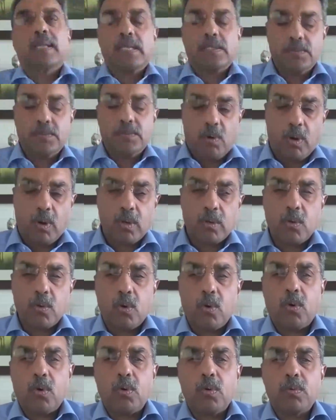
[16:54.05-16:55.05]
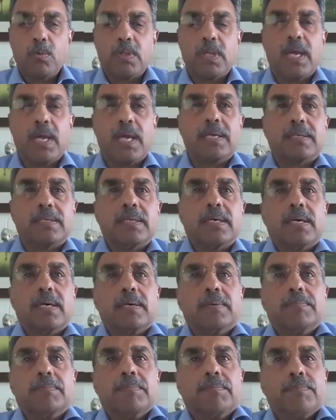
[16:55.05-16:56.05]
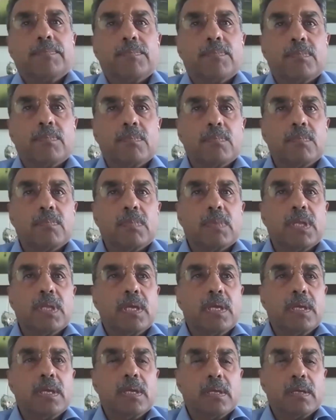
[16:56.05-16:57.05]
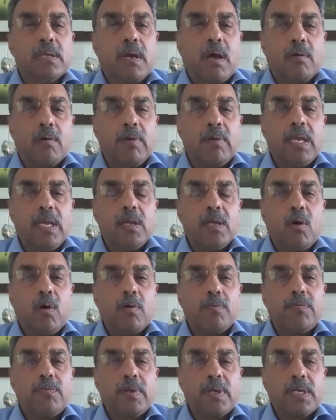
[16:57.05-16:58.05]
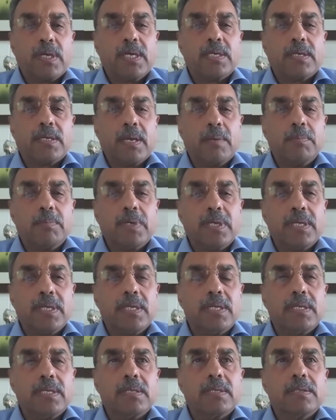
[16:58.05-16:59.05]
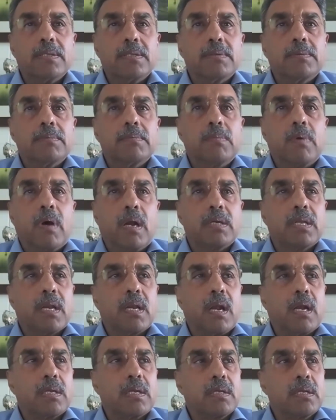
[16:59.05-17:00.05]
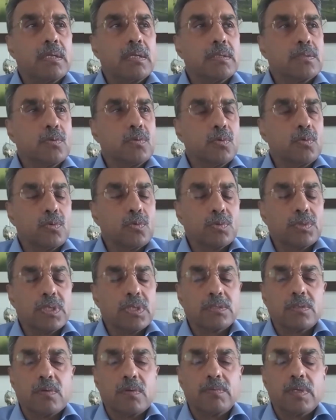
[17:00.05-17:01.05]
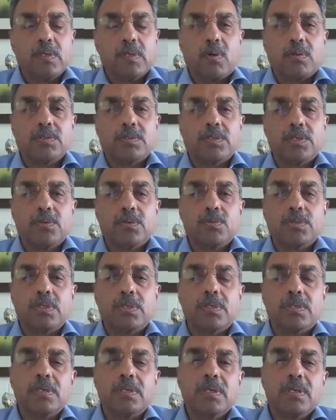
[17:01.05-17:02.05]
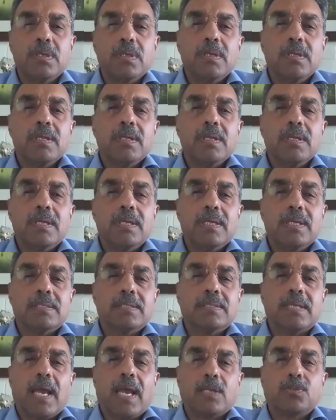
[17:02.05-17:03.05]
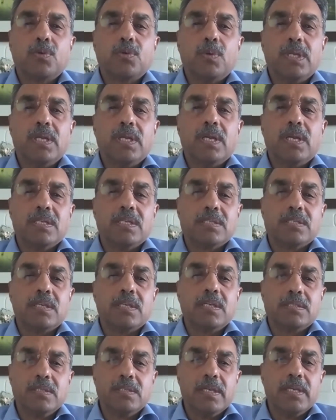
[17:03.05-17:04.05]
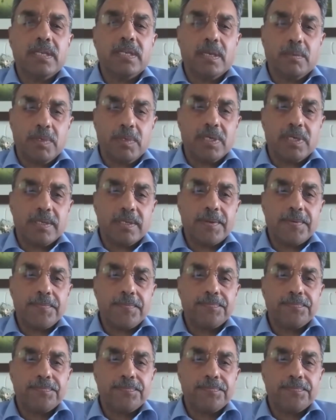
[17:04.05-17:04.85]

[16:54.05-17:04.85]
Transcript: as we all know that the availing of a writ remedy under Articles 226 of the Constitution is actually a discretionary remedy.